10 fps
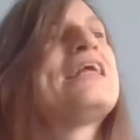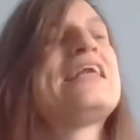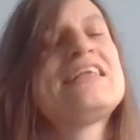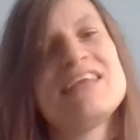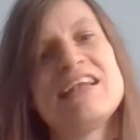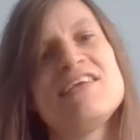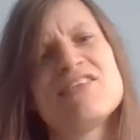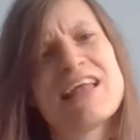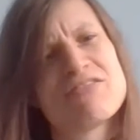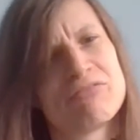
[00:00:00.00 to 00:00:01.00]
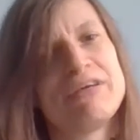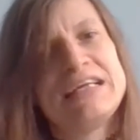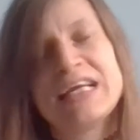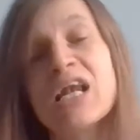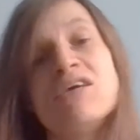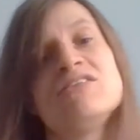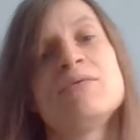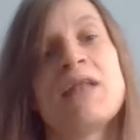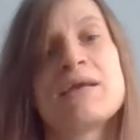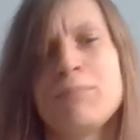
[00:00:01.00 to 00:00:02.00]
and it, it is like really close
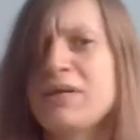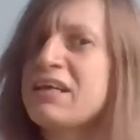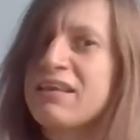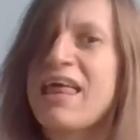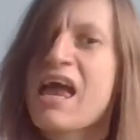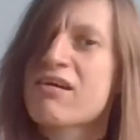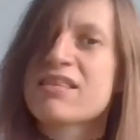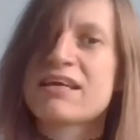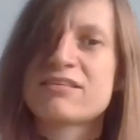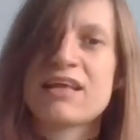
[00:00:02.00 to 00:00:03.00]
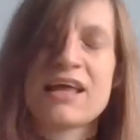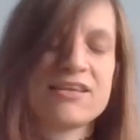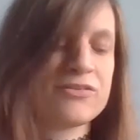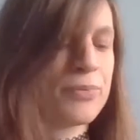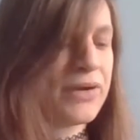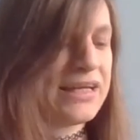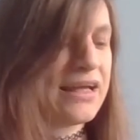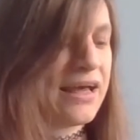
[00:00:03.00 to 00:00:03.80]
to like being there at this at this point.